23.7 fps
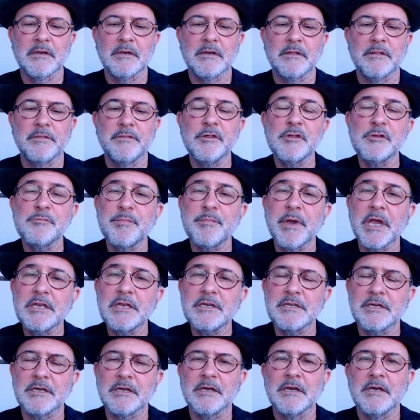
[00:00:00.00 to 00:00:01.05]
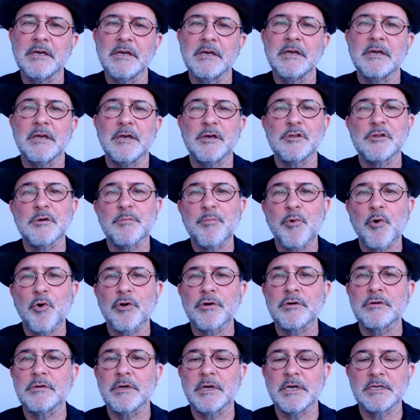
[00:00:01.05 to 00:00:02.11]
This painting is a
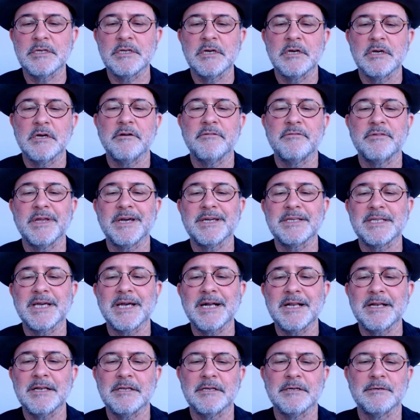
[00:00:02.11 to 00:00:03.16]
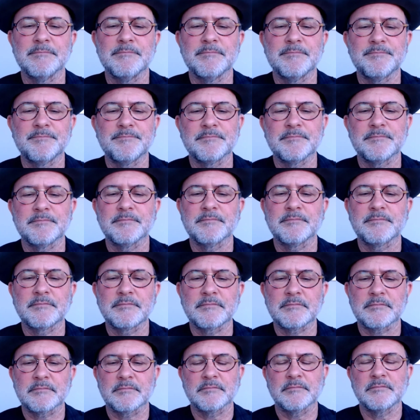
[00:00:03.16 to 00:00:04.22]
portrait of Natalia.
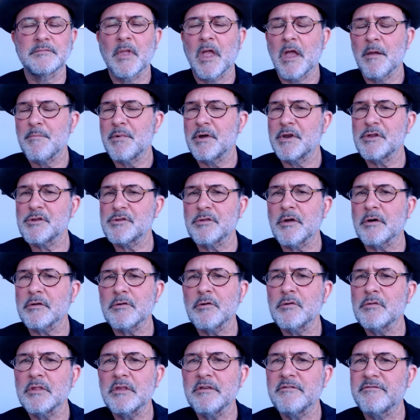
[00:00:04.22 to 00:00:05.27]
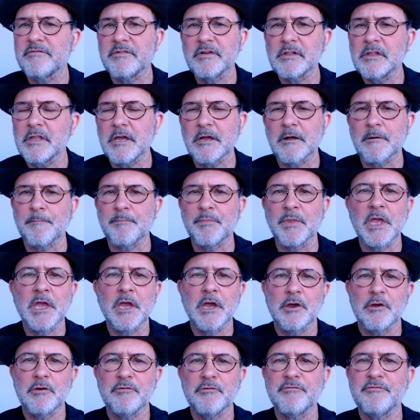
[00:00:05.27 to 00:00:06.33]
But it's not only Wilhelm
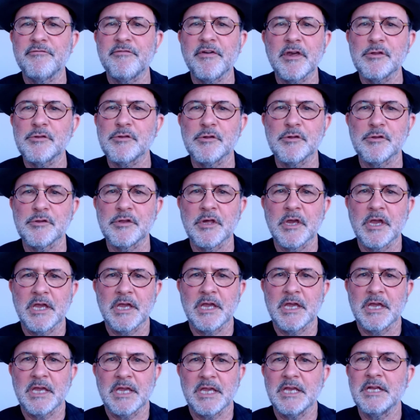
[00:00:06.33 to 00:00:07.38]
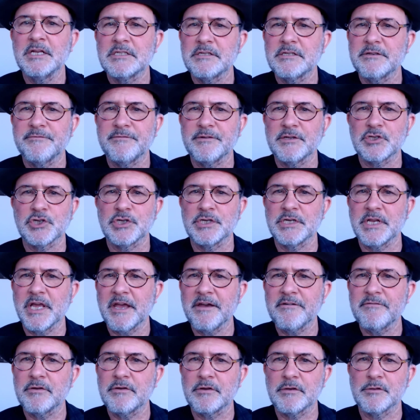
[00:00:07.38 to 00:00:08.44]
who faces insufficient
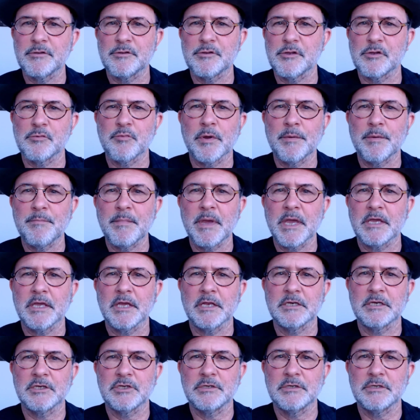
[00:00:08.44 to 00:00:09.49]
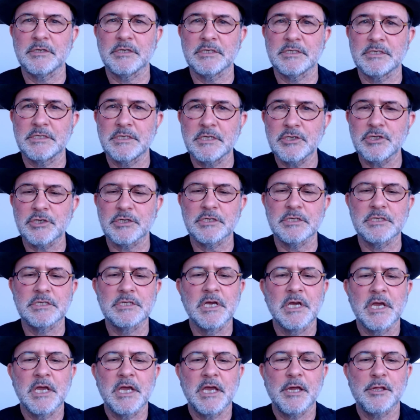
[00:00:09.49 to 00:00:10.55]
evidences when making decisions.
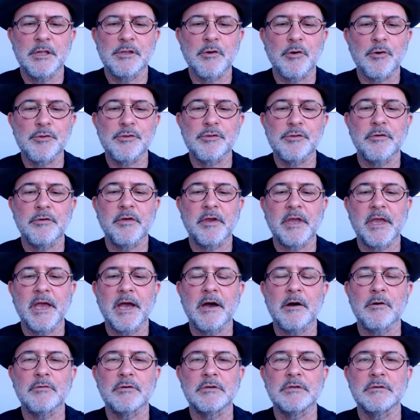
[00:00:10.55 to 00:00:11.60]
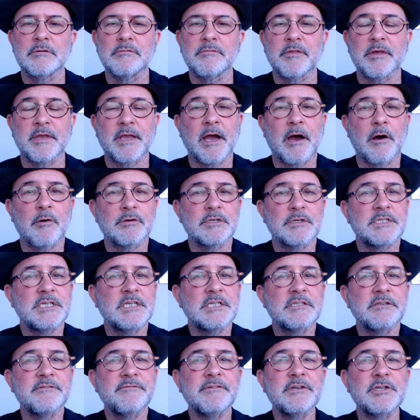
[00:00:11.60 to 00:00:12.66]
It's also the Count. The Count
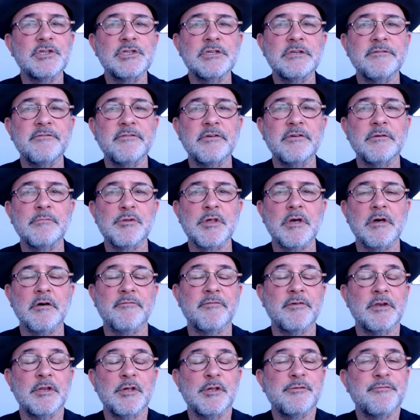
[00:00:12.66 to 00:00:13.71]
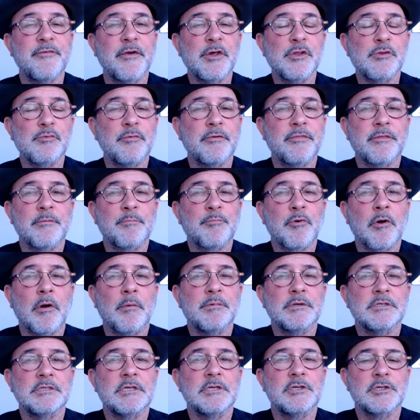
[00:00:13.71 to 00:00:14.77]
sees a vision of himself, and he's faced with the
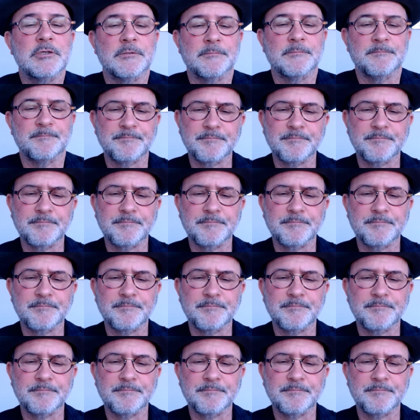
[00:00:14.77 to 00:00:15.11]
proposition: